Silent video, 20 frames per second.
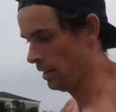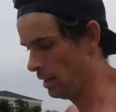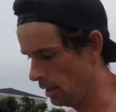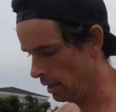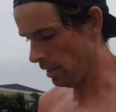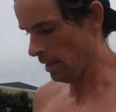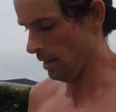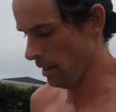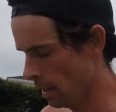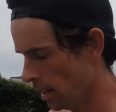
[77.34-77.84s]

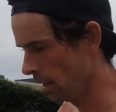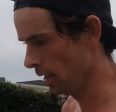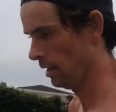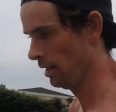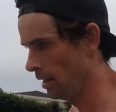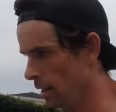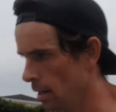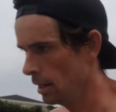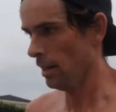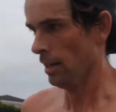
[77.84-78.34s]
above for
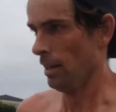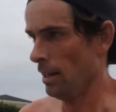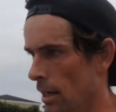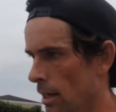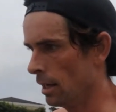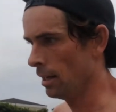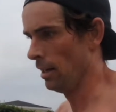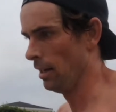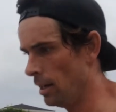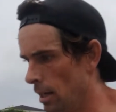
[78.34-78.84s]
you to
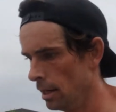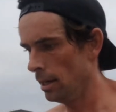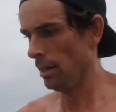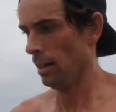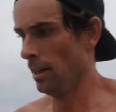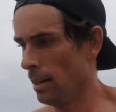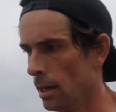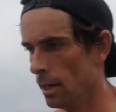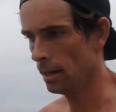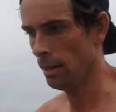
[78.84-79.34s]
click
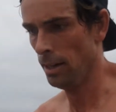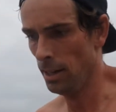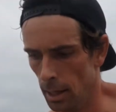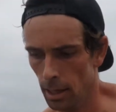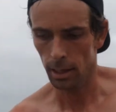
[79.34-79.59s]
that video and